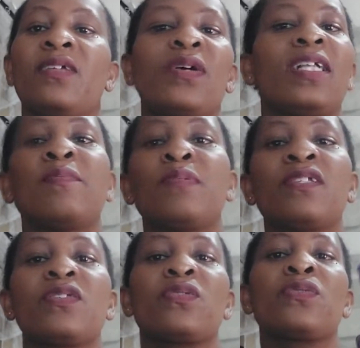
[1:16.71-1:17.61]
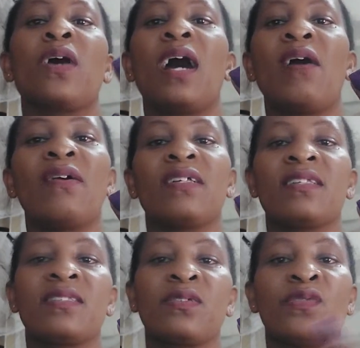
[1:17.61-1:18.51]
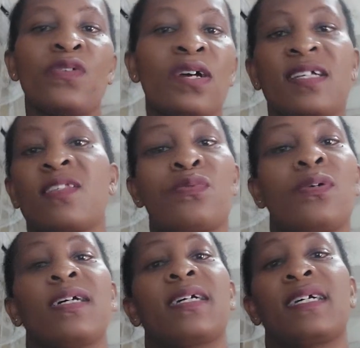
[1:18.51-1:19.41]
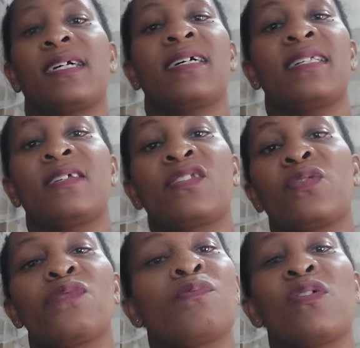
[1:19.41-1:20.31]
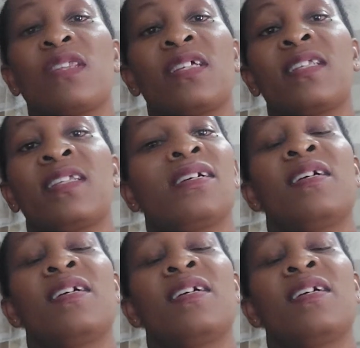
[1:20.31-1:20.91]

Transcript: You can put 2 hours of focused work and achieve more than